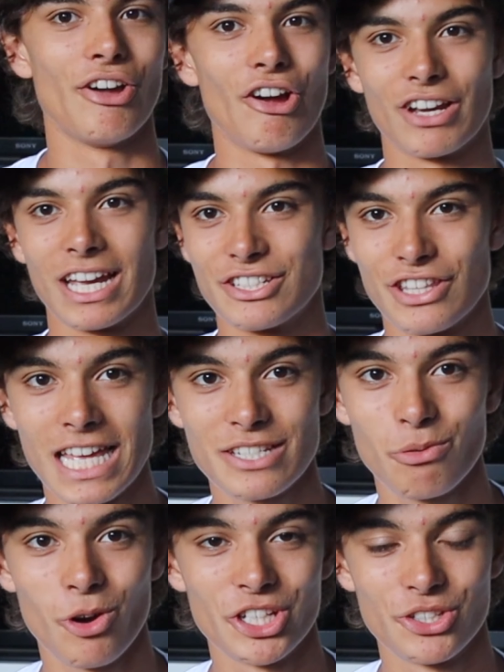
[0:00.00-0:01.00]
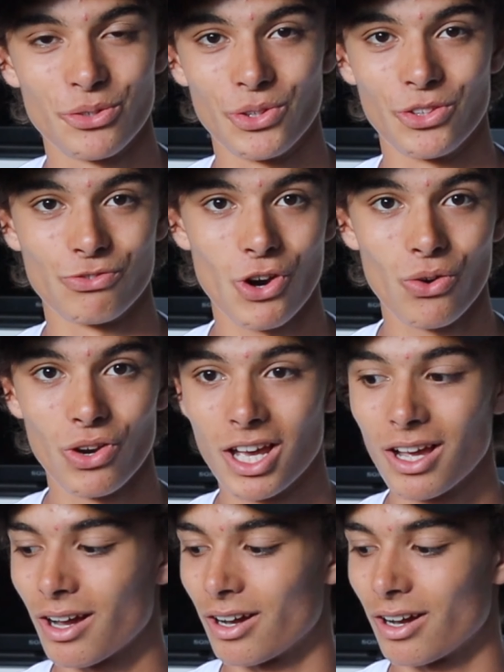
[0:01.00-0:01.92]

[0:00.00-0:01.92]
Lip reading: Okay, so that's what I do on the roller.